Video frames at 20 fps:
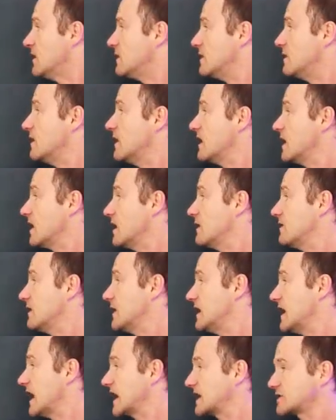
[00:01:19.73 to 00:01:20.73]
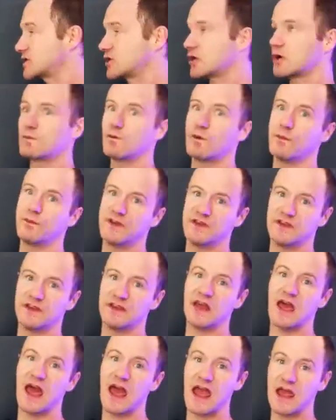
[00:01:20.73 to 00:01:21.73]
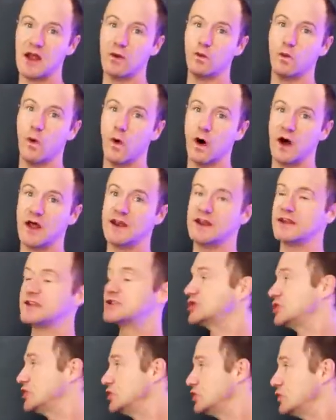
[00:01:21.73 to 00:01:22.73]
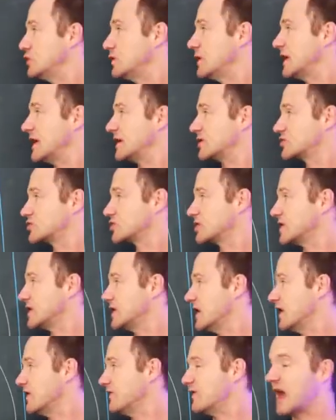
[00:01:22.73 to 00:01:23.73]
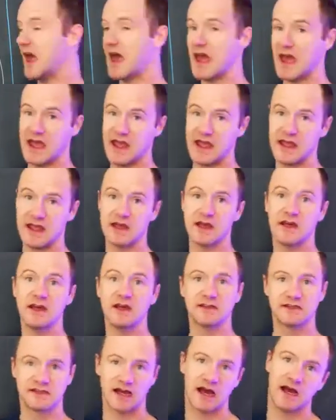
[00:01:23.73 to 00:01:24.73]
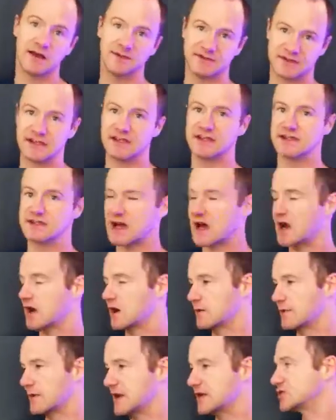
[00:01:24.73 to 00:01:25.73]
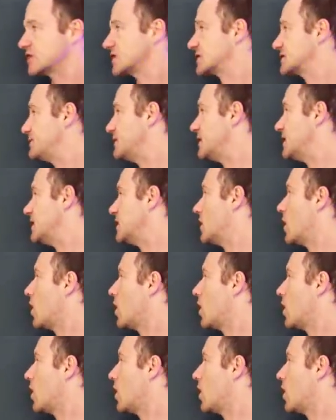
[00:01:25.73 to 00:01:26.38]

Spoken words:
Then the next term will be the A12 entry of A times the entire matrix B.